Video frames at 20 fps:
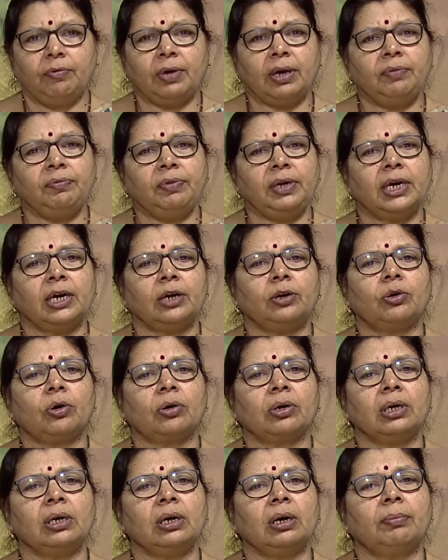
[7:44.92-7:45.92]
When we are
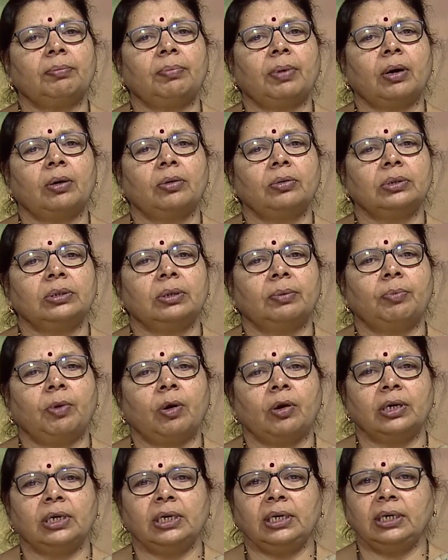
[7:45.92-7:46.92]
talking about the
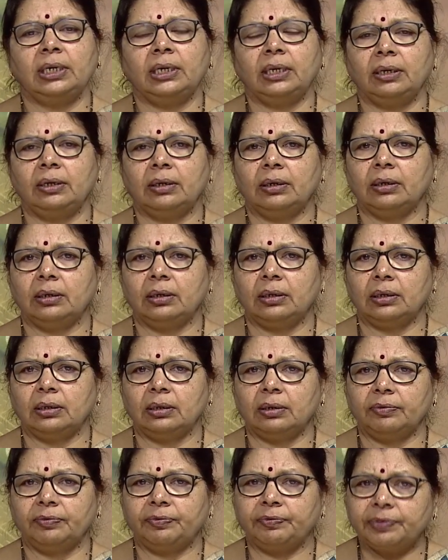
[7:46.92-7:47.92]
body,
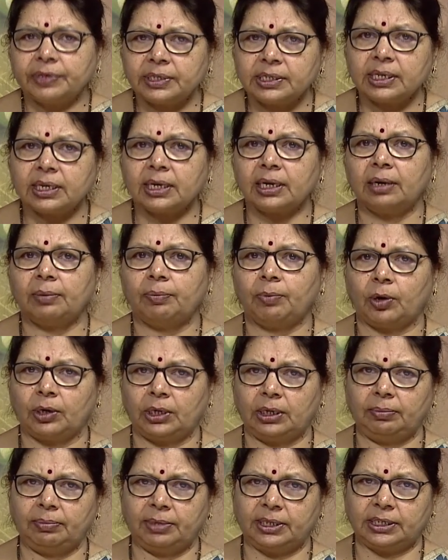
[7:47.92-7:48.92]
physical
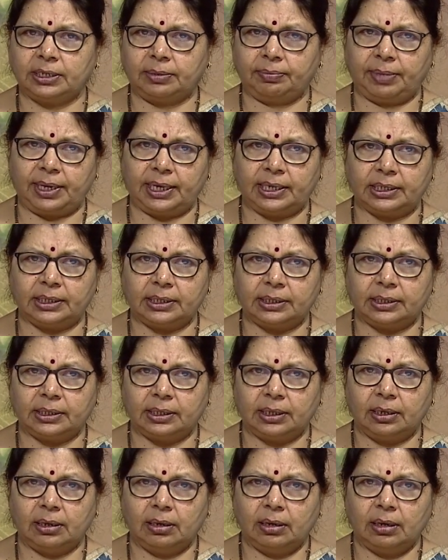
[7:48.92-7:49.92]
body measurements,